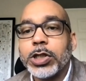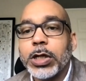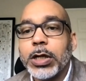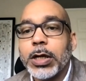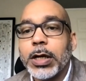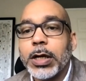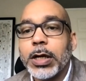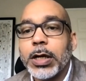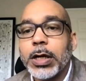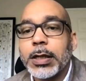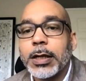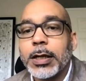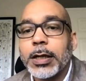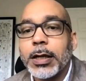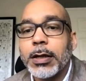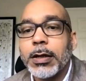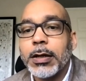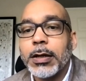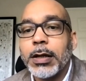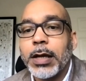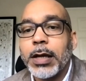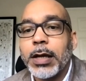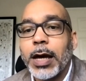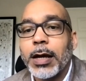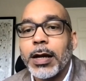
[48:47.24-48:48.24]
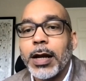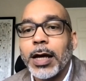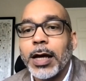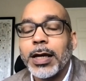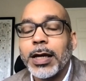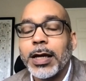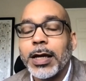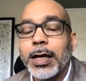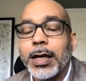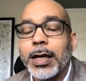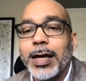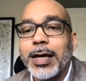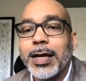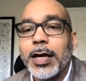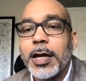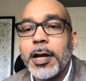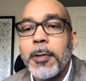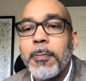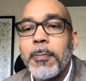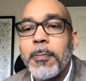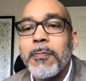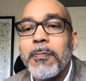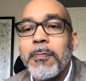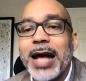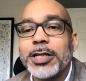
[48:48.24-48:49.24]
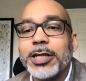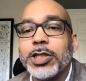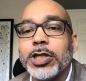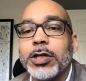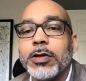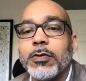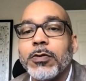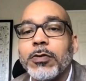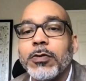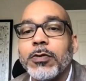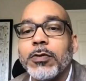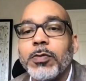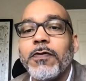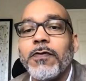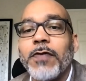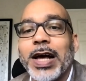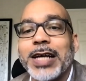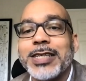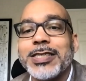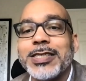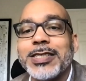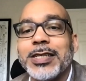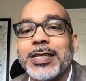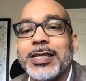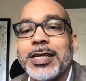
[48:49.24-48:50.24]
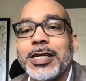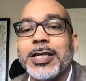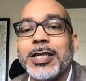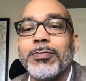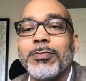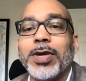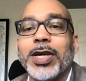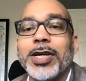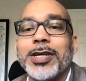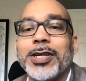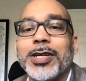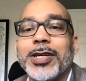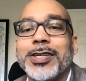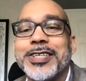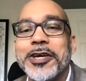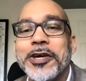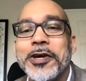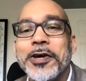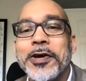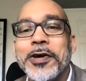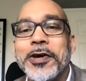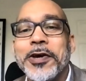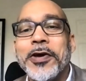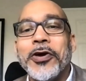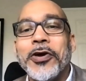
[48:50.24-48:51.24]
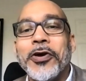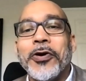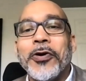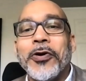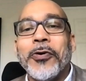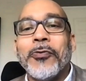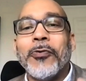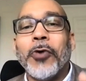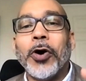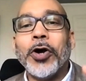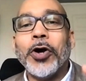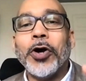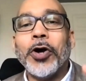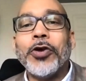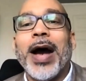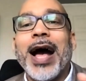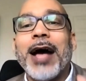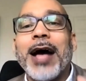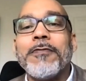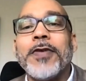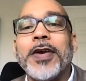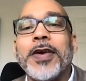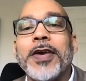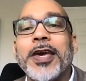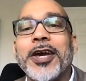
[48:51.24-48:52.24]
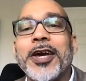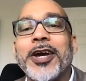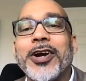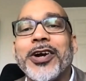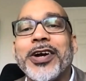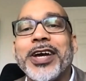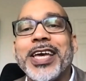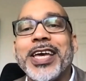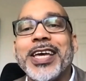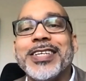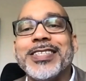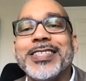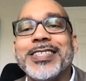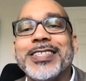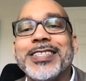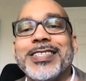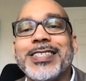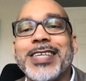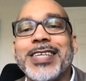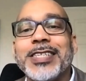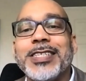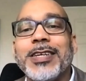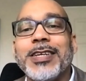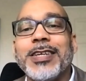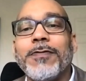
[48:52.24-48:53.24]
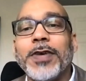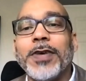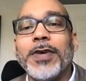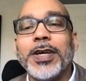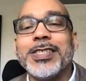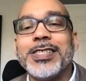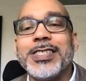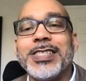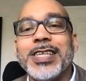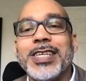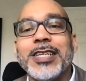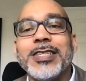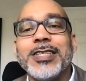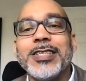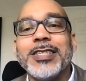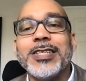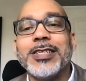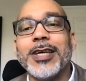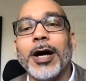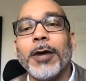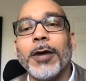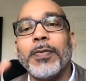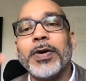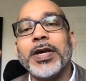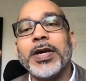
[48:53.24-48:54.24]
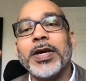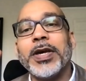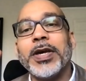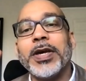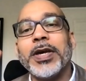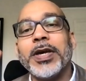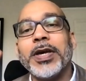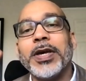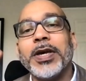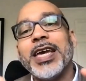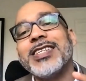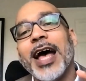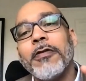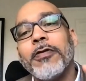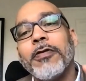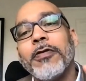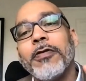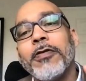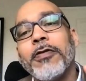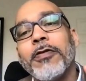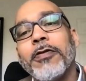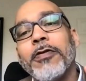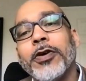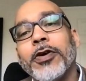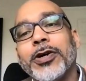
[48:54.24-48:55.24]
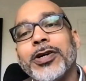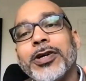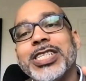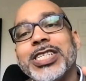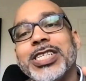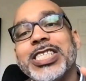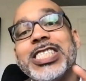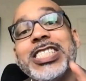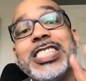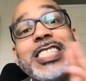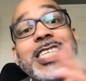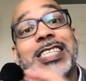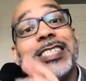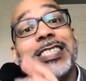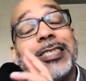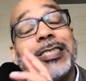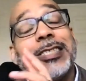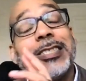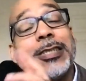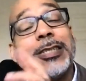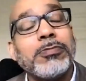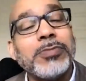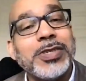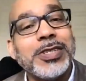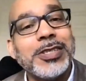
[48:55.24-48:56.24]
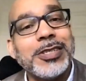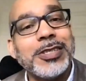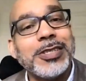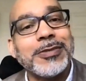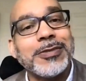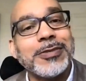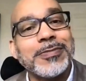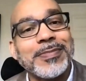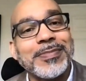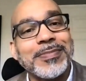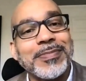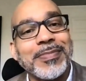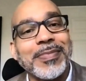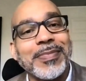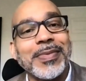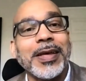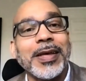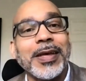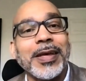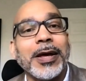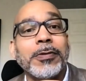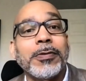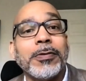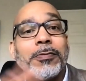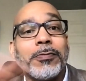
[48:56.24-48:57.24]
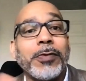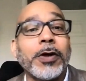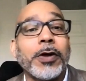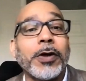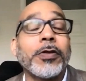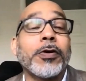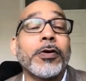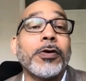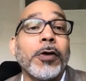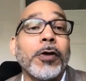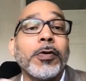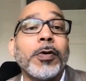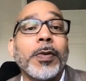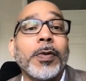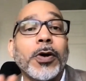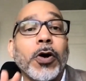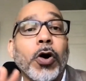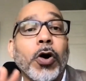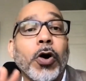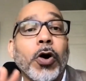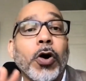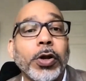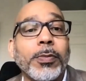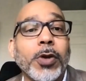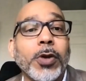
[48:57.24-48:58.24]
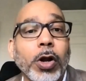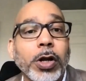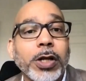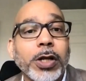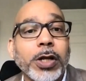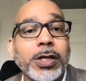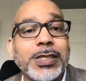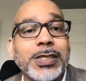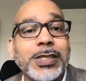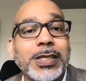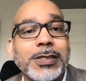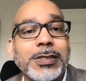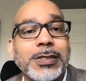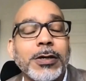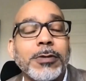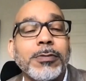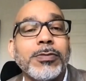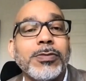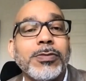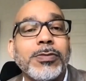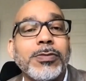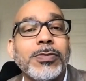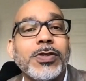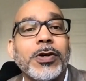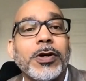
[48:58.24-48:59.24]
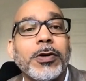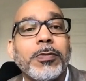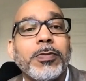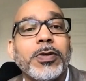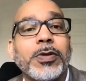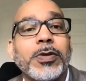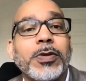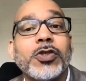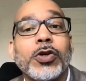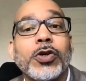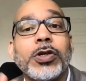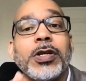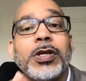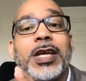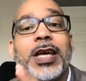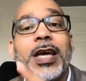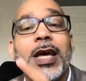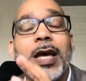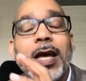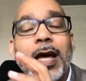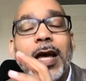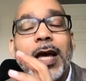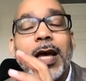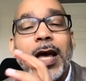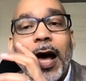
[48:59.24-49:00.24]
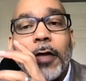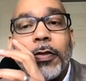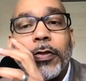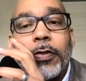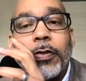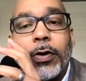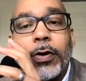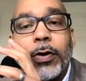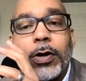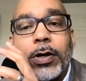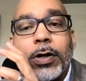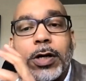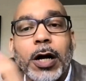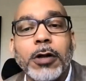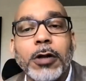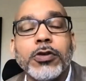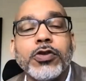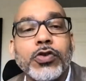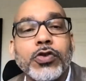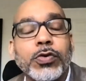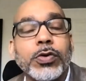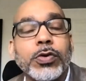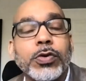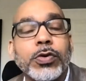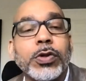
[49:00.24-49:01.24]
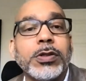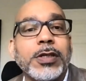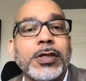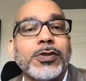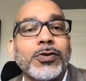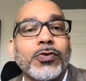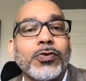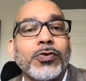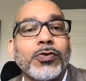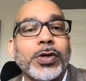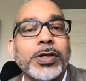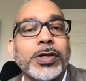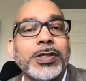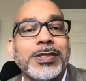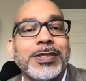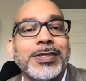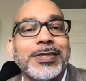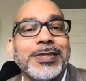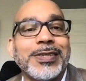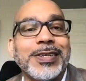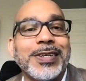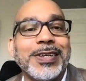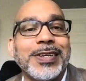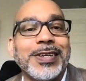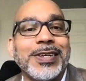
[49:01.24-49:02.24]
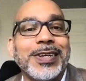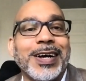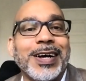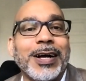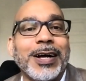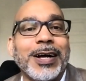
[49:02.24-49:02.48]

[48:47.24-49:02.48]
which I can imagine would be fascinating, because what you have here is the scientific consensus up against other systems, and whether or not we would call them knowledge systems, but certainly other cultural discourse,